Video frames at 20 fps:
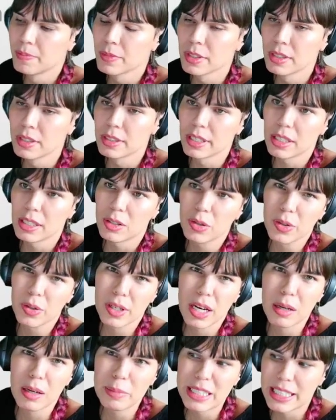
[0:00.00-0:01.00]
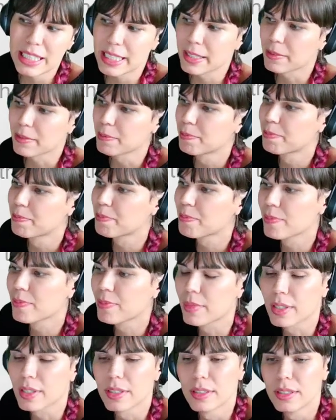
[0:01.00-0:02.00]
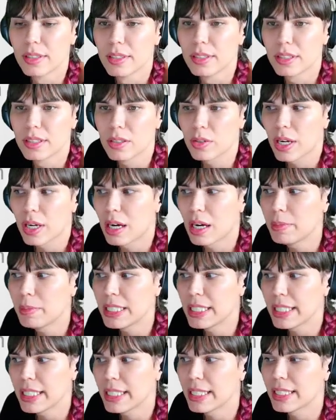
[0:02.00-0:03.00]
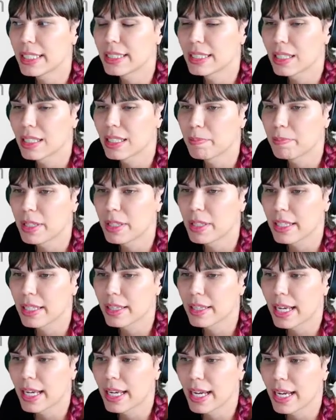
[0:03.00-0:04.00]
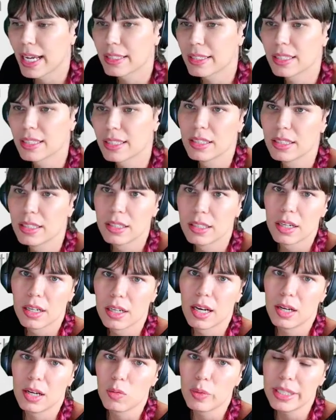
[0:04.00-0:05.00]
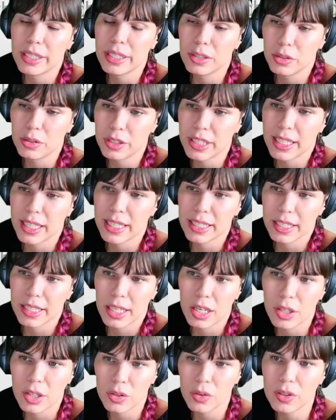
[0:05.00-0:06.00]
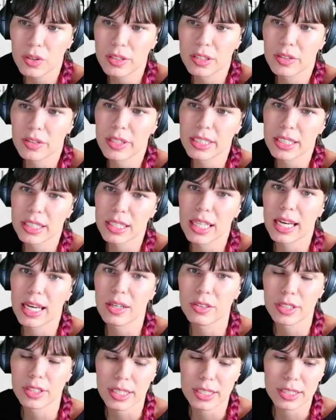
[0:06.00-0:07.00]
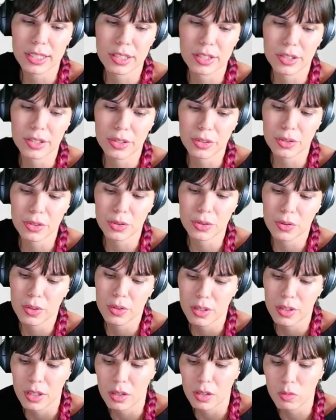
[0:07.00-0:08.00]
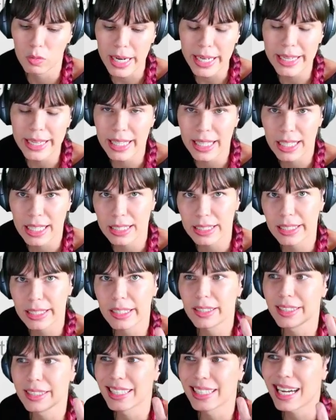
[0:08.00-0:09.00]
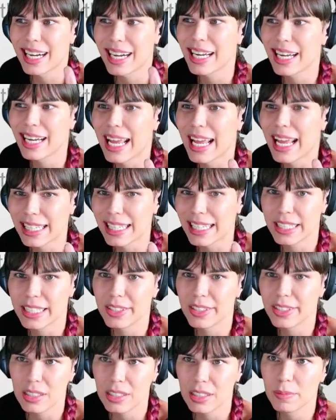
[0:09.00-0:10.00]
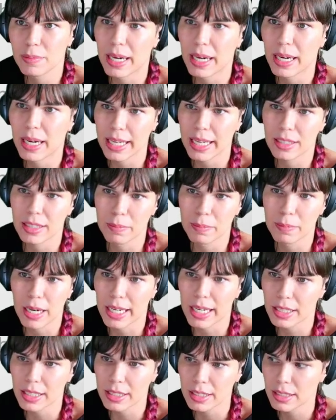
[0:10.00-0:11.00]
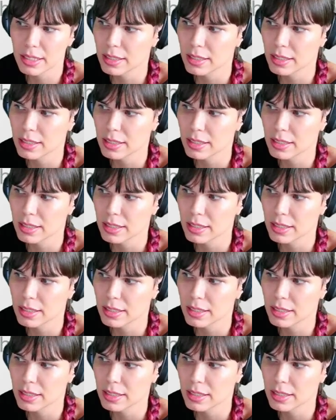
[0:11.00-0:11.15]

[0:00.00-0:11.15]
So commenting. So commenting is something that we use in code. So this allows us to write things that are not executed by the compiler.